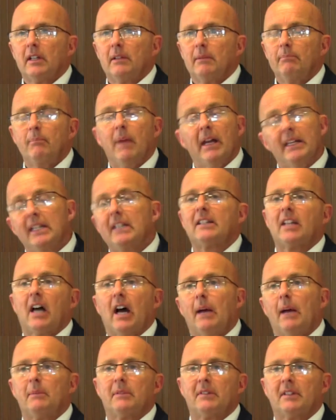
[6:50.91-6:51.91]
many
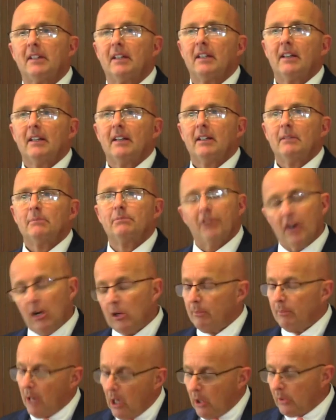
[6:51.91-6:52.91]
times
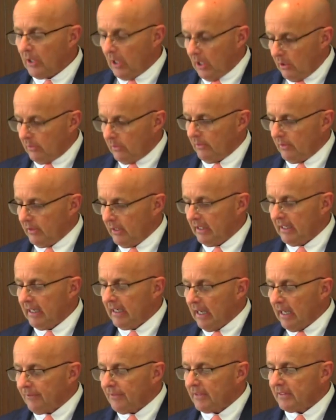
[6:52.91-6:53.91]
pro bono, in an
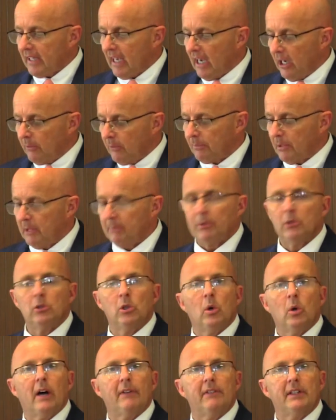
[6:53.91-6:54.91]
effort to help people
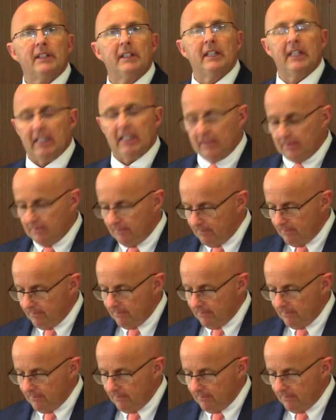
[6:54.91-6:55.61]
who are in need.